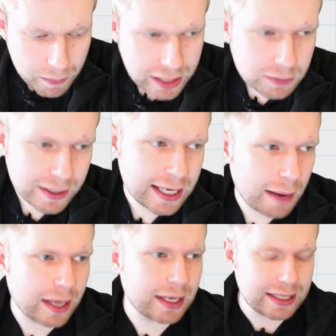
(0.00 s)
to my
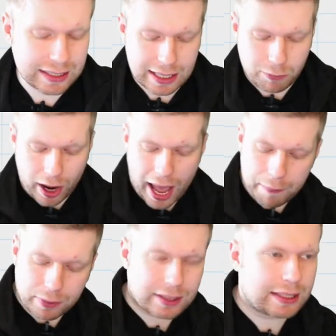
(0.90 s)
tablet and let's see what
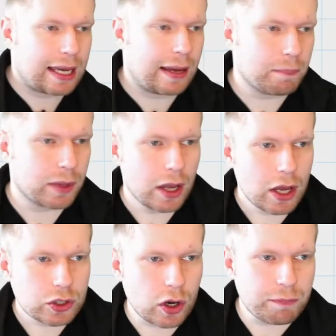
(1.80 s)
happens here.
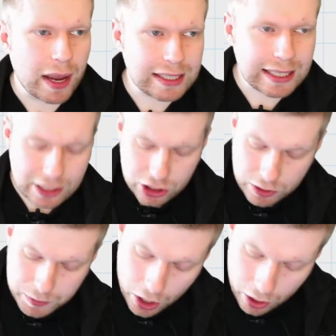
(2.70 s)
So I've basically just
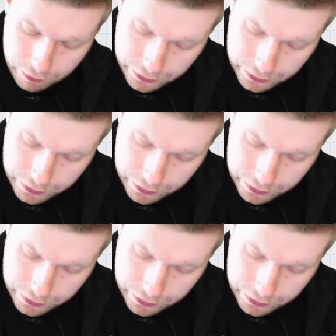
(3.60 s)
observed,